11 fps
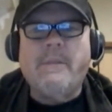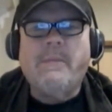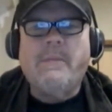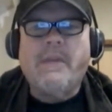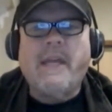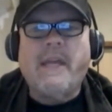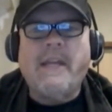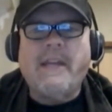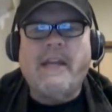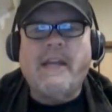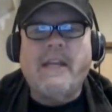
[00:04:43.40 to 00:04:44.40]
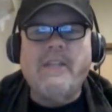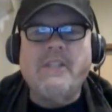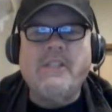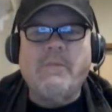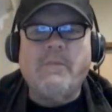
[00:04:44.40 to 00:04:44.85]
They get down to the
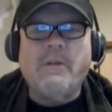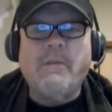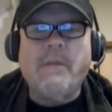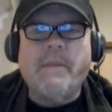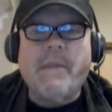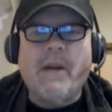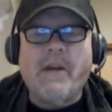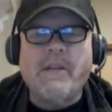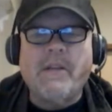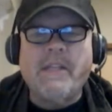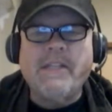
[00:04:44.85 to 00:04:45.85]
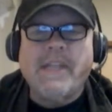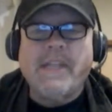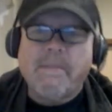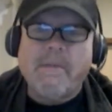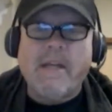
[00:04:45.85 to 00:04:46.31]
engine room, and apparently the
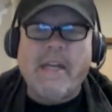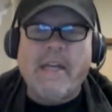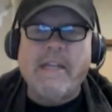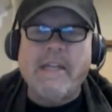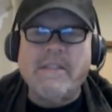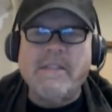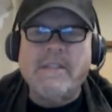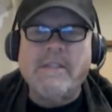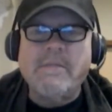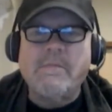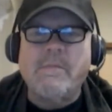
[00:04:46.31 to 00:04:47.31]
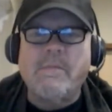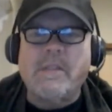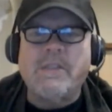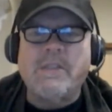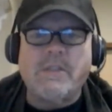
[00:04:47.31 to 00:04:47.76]
deck plating
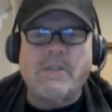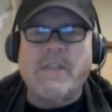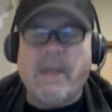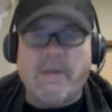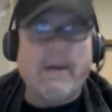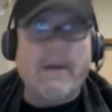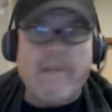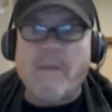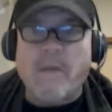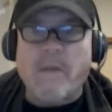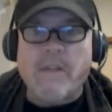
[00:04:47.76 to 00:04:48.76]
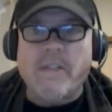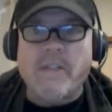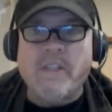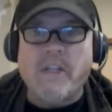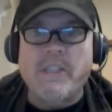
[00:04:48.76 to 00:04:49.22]
which is how the gravity works on a
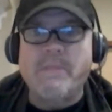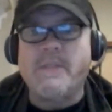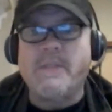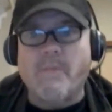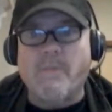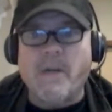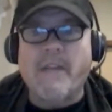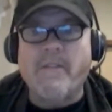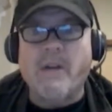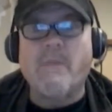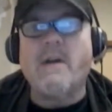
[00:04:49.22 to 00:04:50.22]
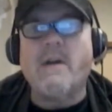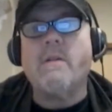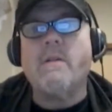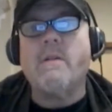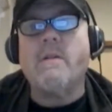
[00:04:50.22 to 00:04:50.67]
starship, isn't working very
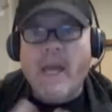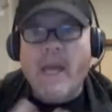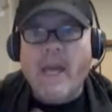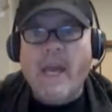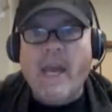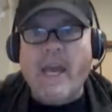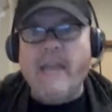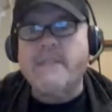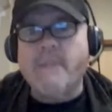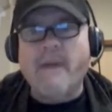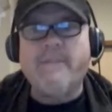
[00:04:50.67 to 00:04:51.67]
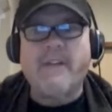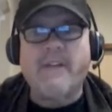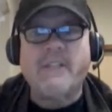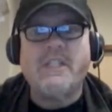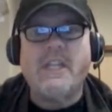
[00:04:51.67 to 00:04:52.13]
well. It's
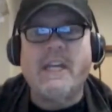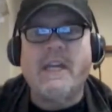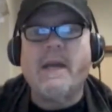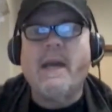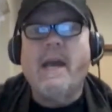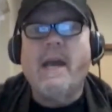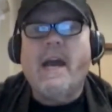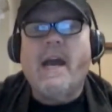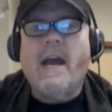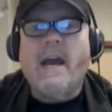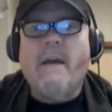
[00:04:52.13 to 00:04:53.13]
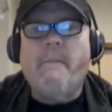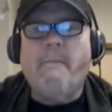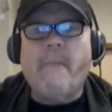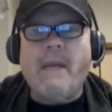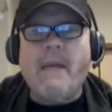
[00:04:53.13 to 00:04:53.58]
malfunctioning.
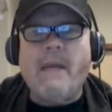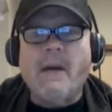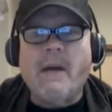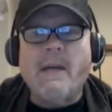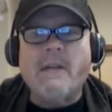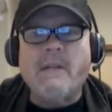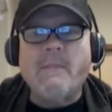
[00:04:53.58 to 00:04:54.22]
Meanwhile,